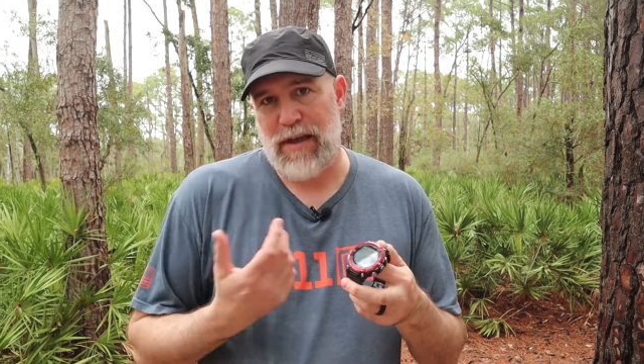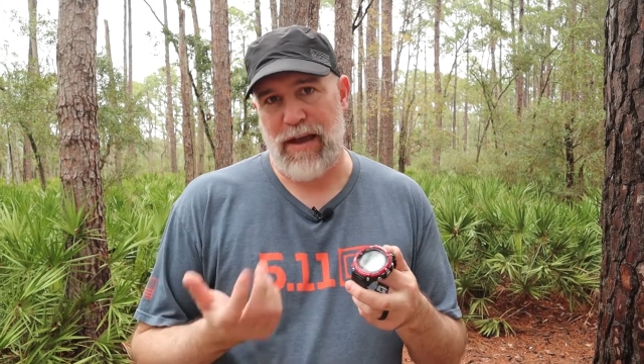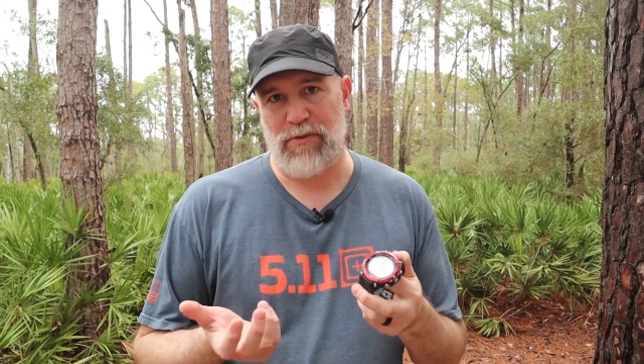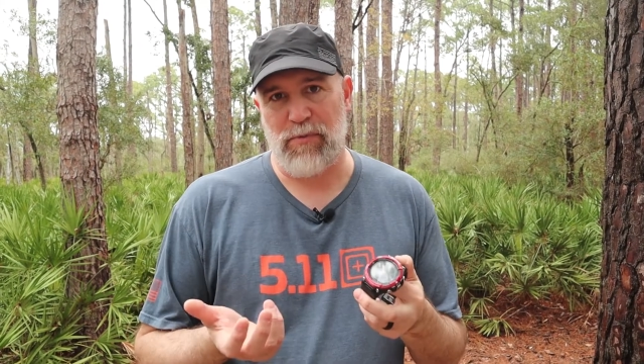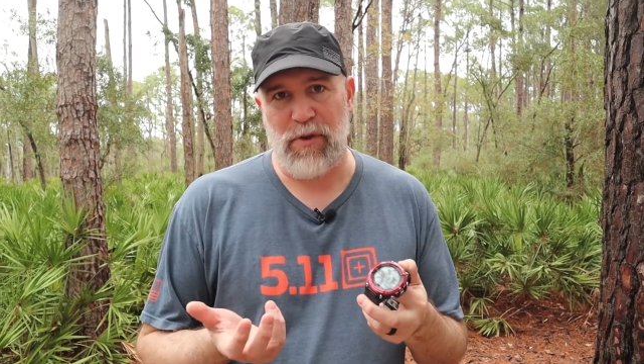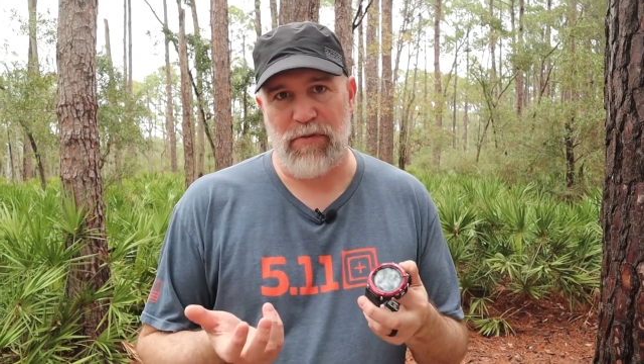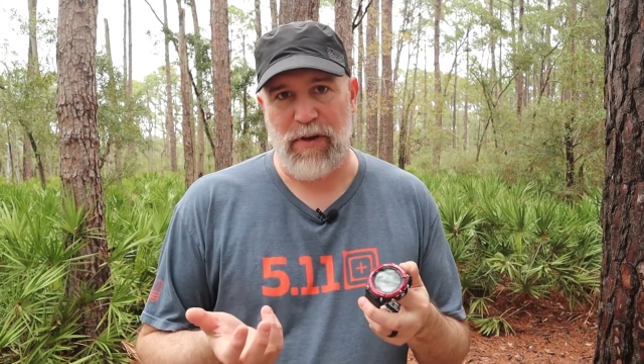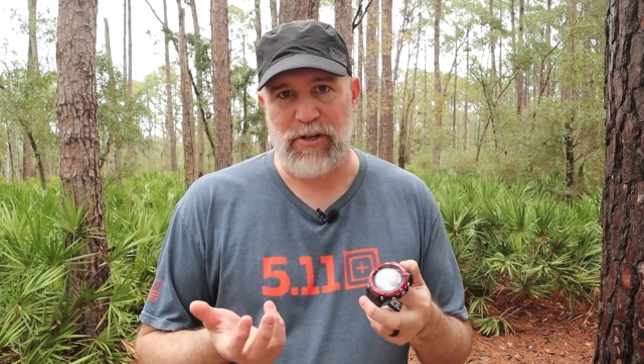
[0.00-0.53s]

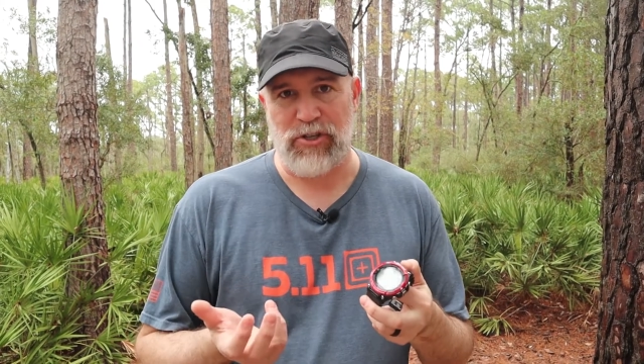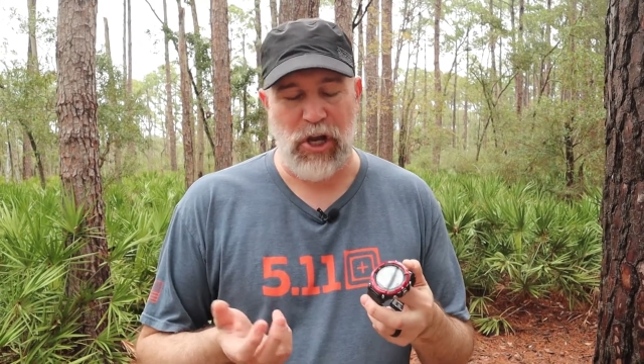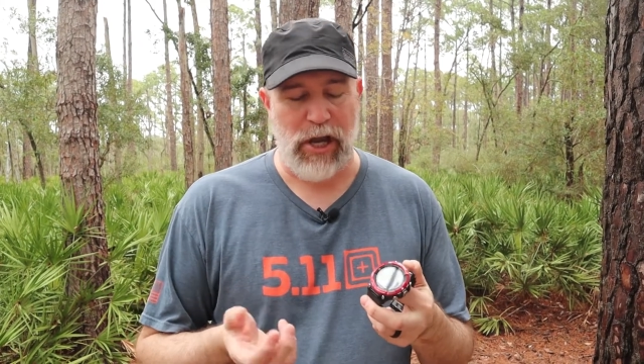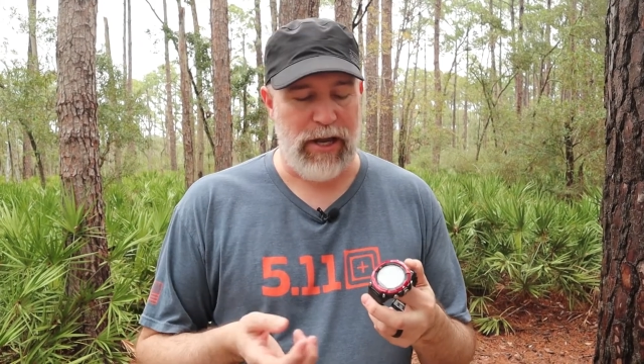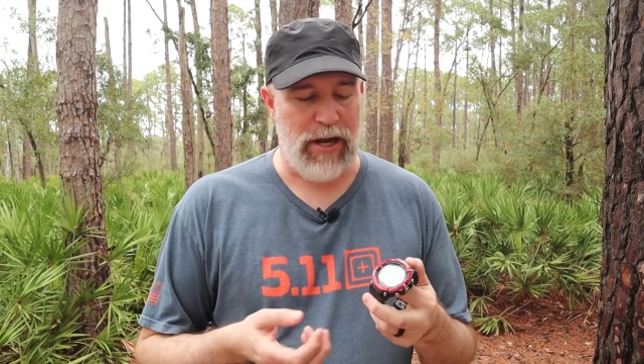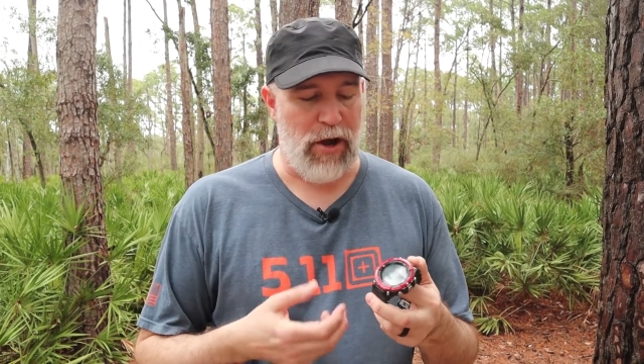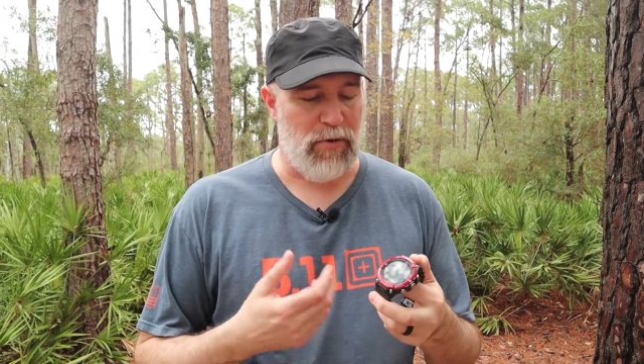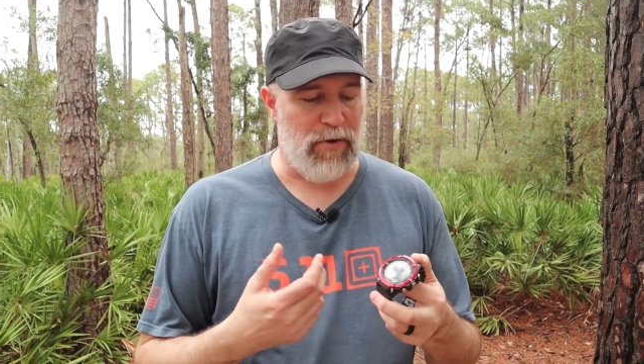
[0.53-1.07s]
asked me if I'd check
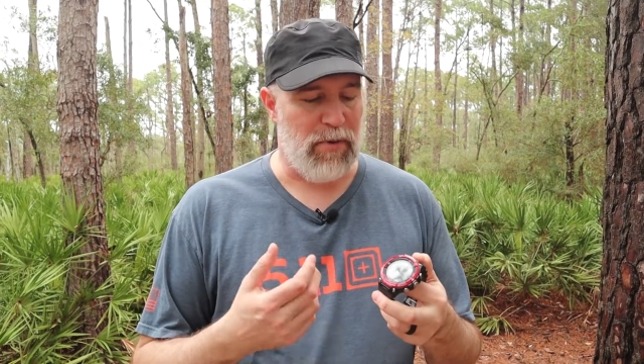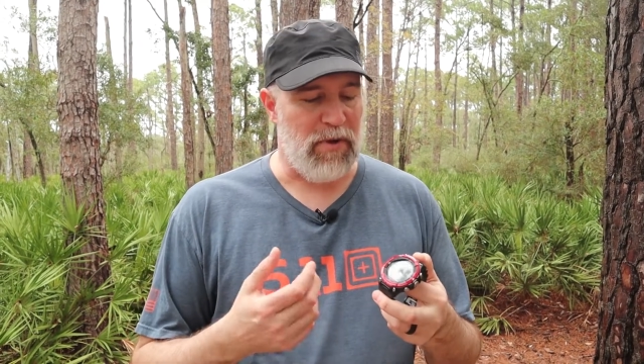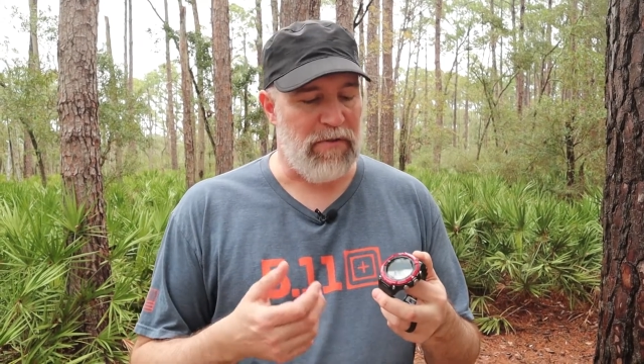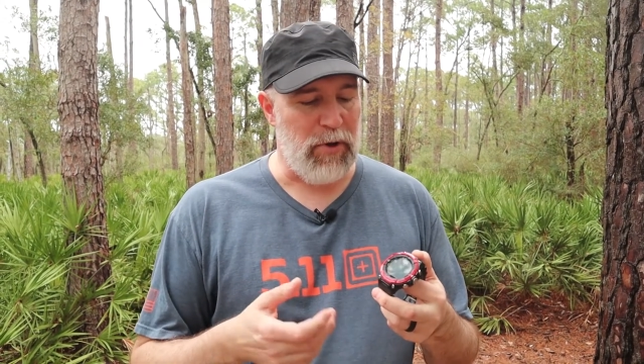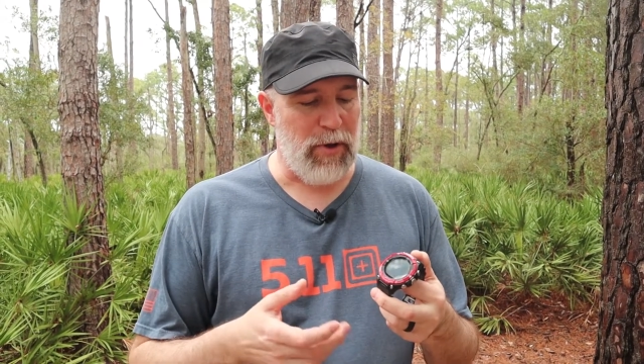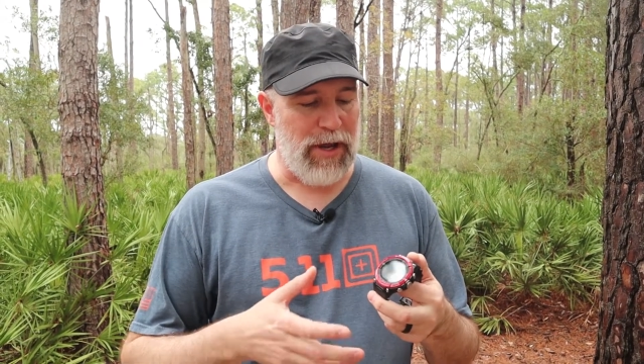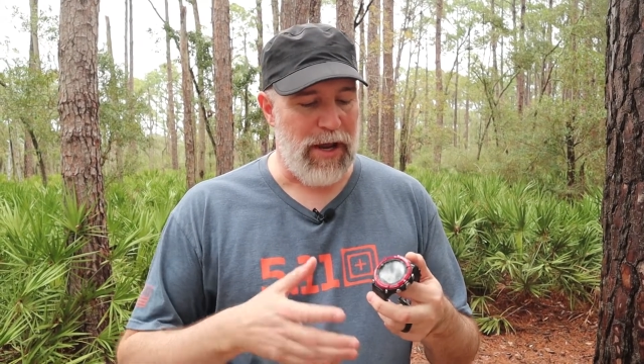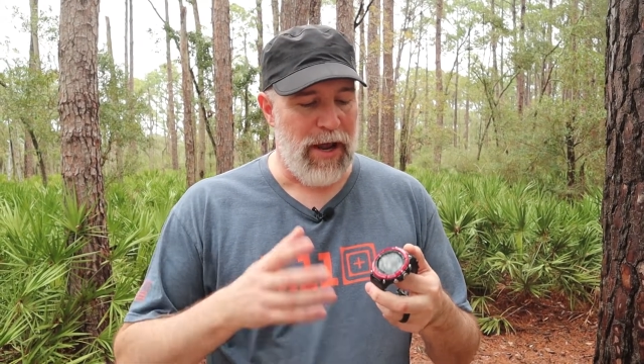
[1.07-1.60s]
it out and
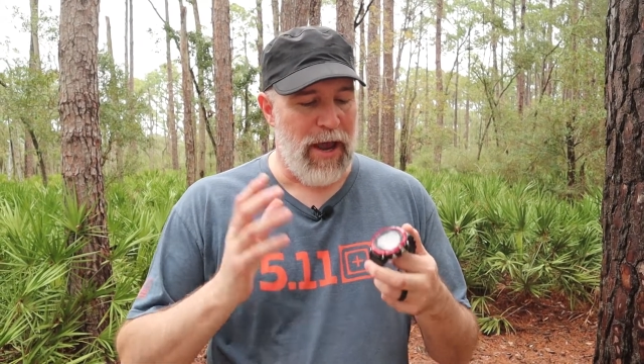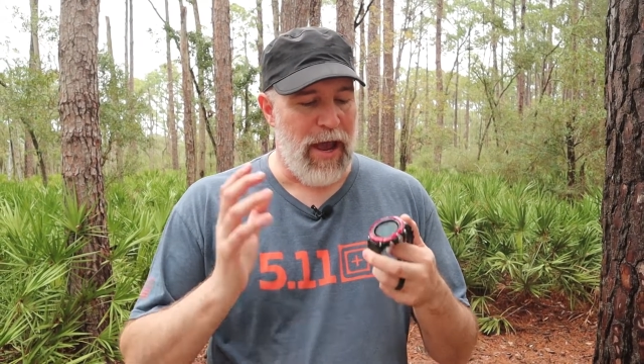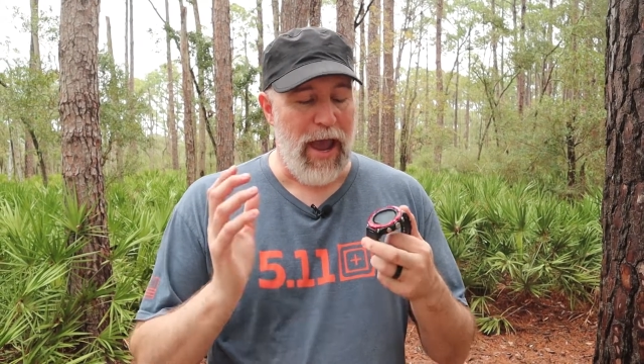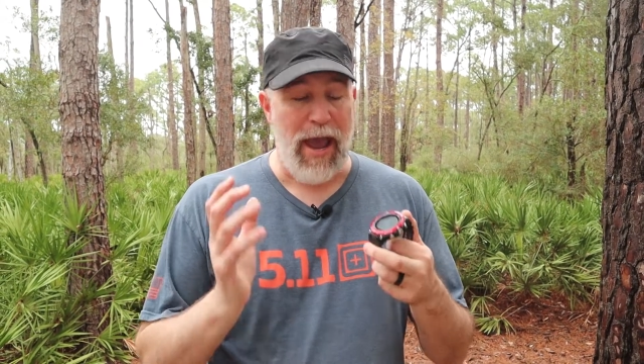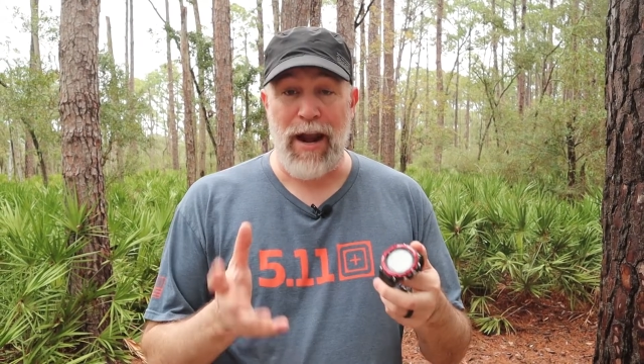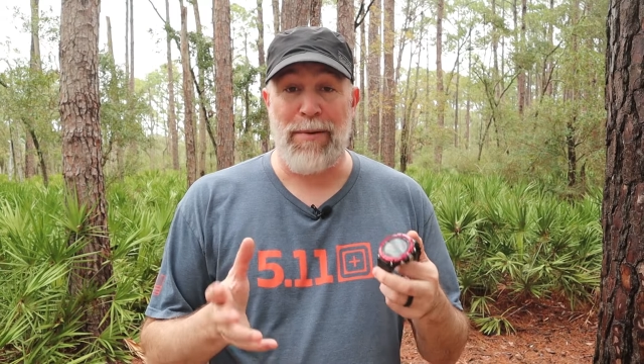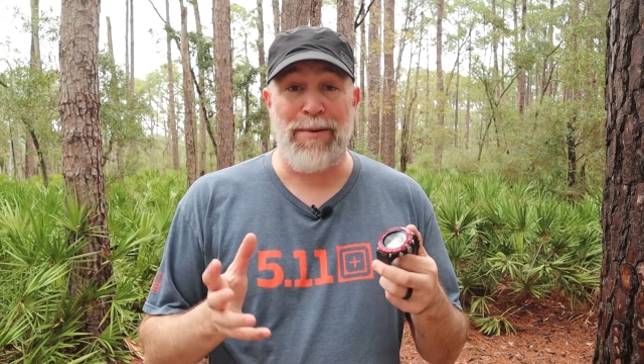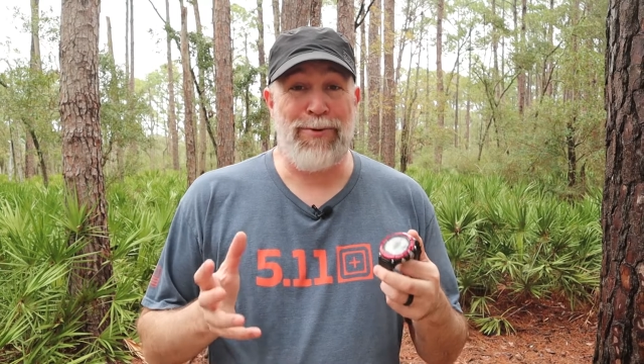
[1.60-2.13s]
review it,
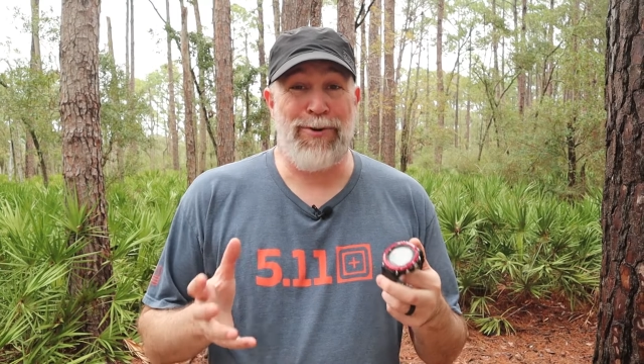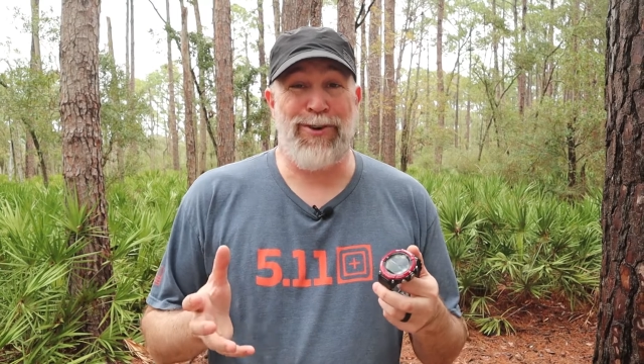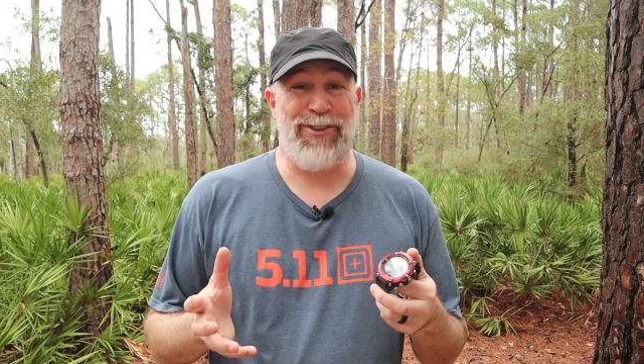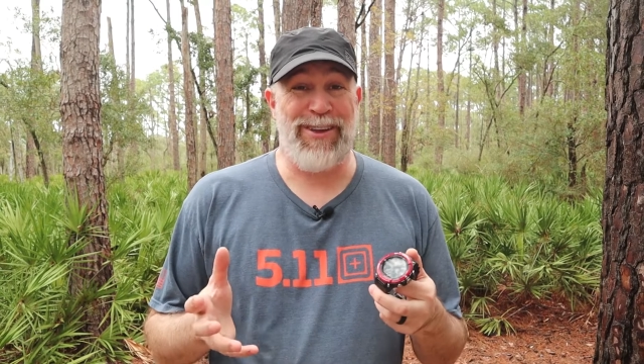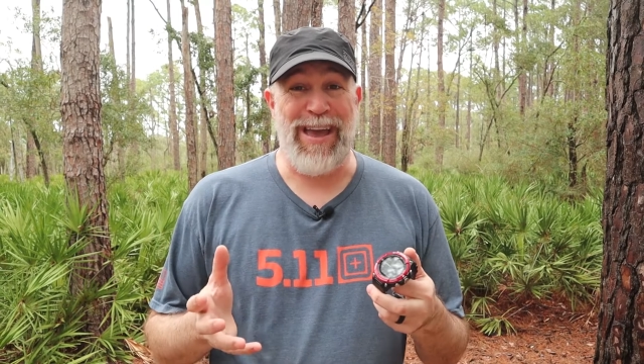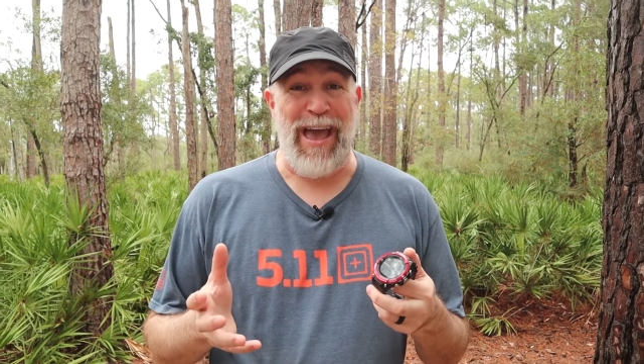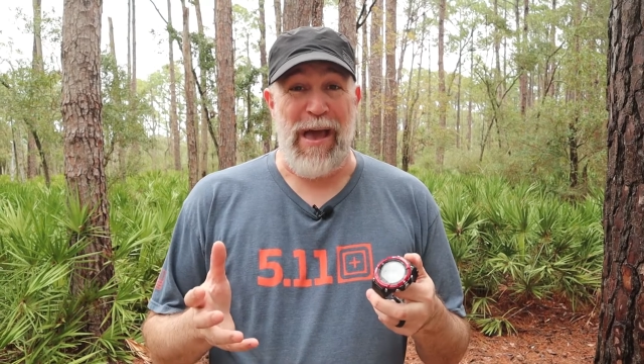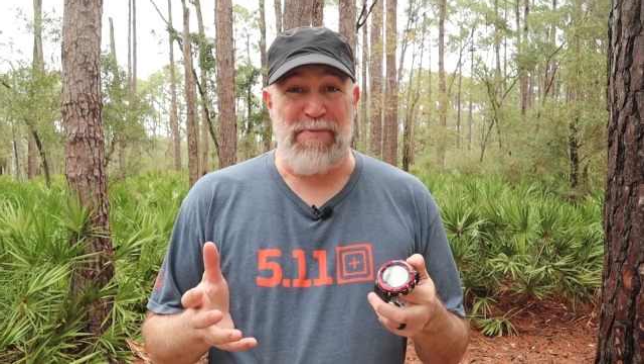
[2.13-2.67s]
and I'm
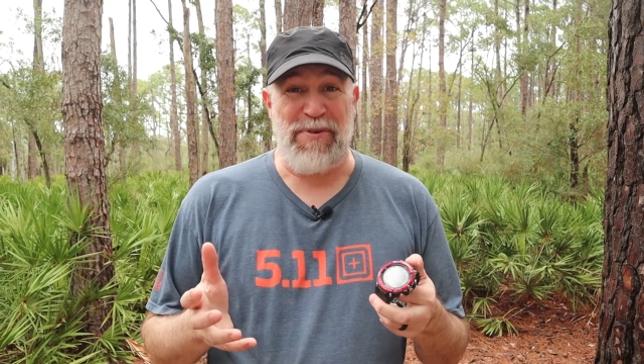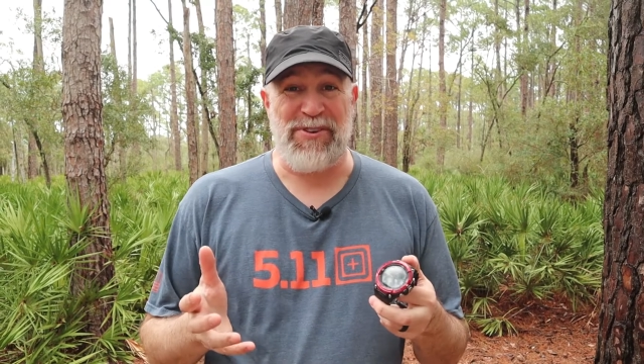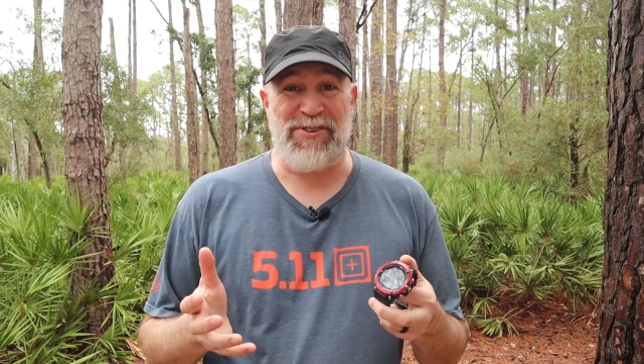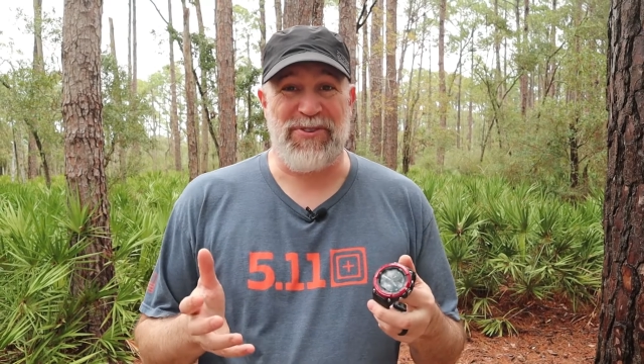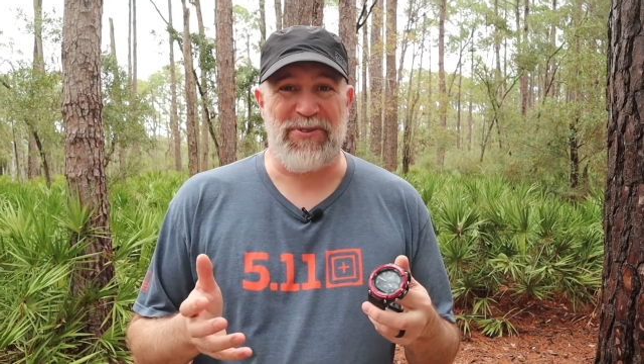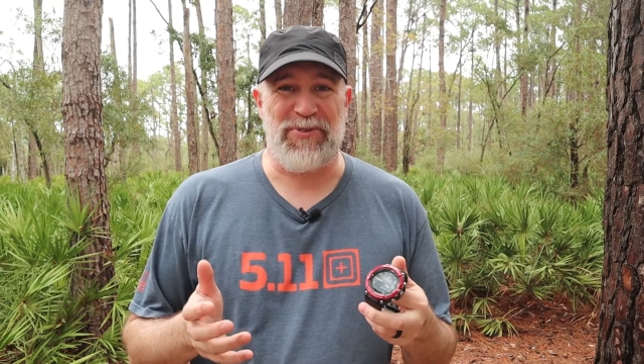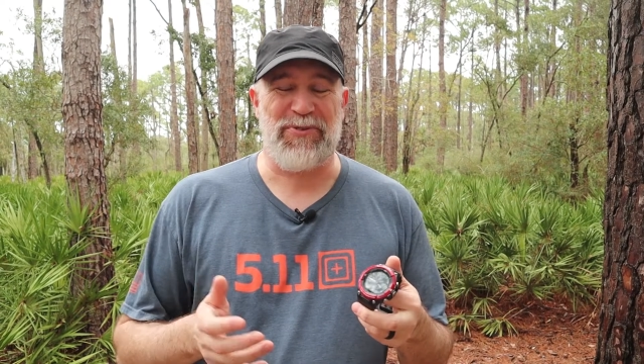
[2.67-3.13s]
really happy to.